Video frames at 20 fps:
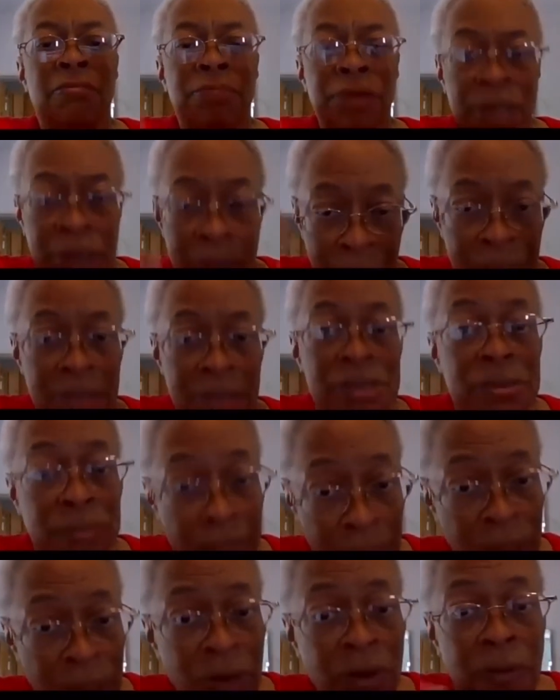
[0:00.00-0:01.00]
because,
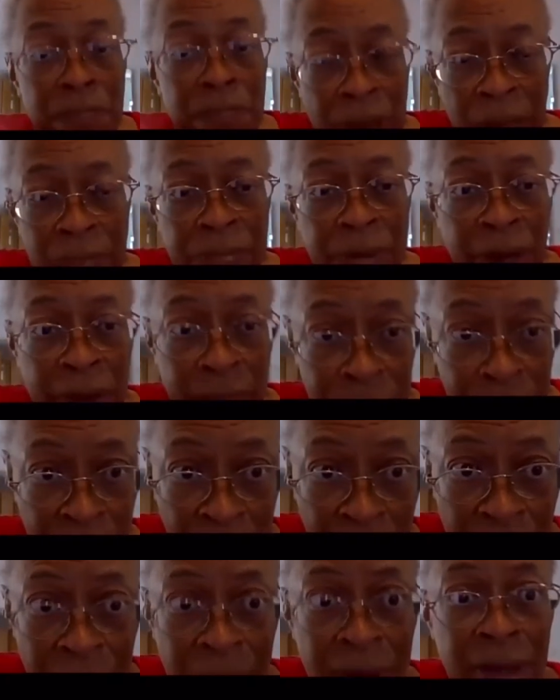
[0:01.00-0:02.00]
you know, people of
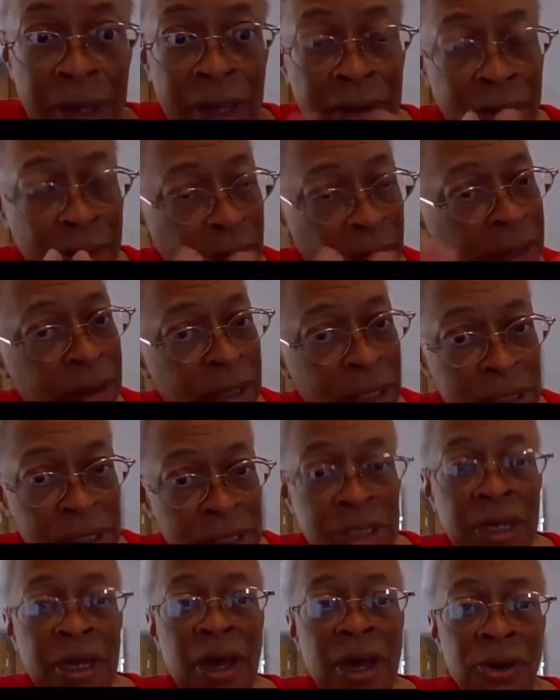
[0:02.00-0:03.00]
color in
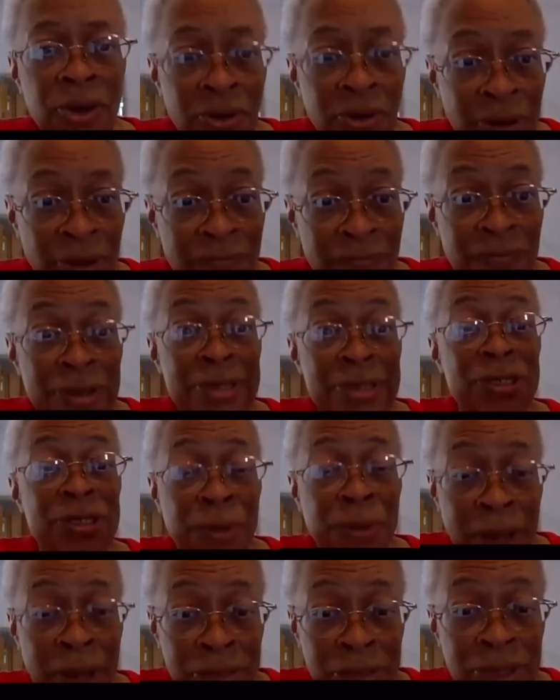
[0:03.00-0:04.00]
this town are
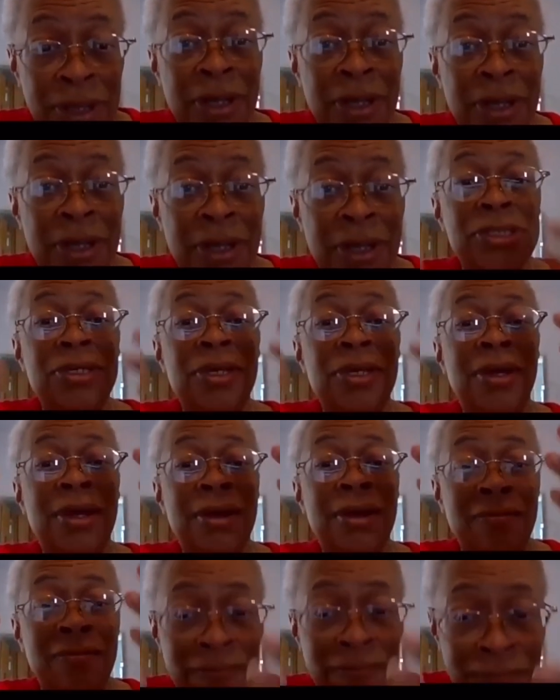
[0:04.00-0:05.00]
invisible. I think it's
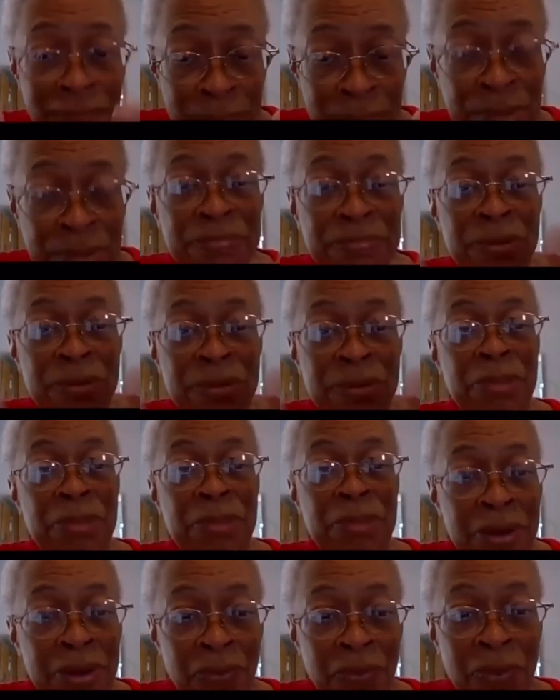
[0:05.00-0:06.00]
time for people to
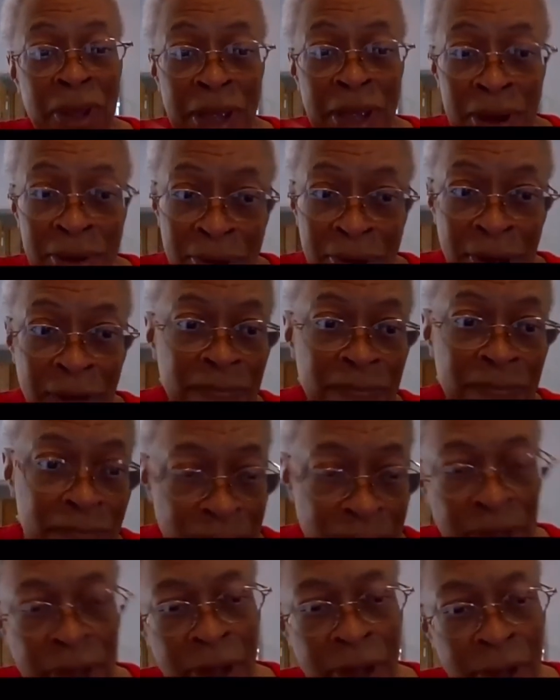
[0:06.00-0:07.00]
be aware
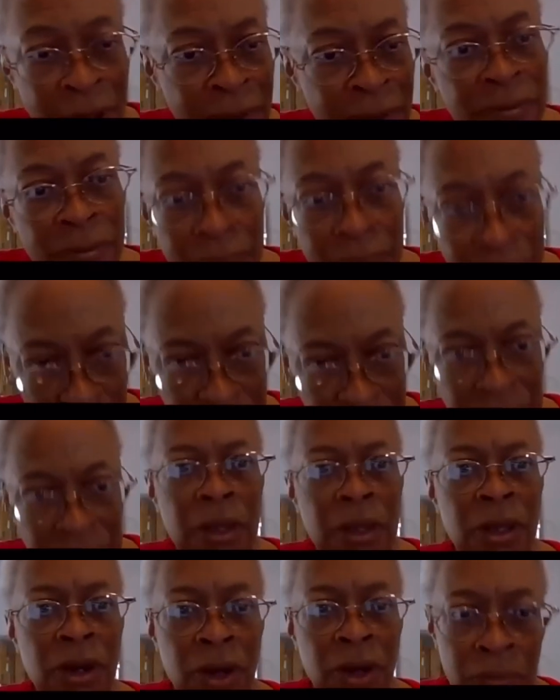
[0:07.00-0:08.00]
of,
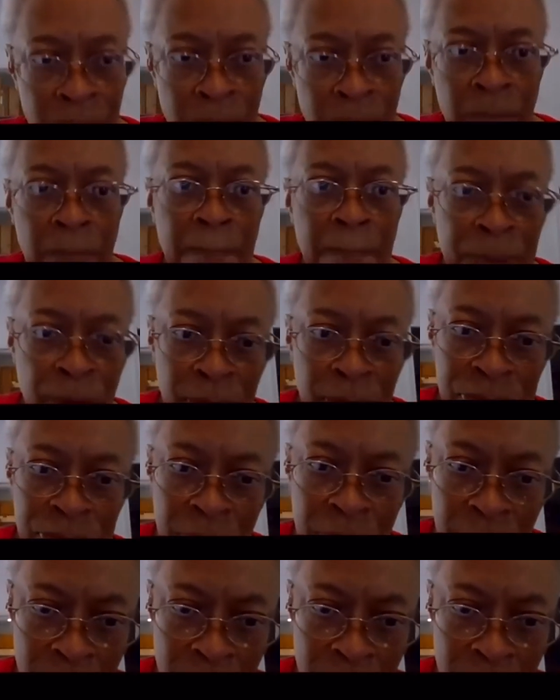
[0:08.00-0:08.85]
you know, both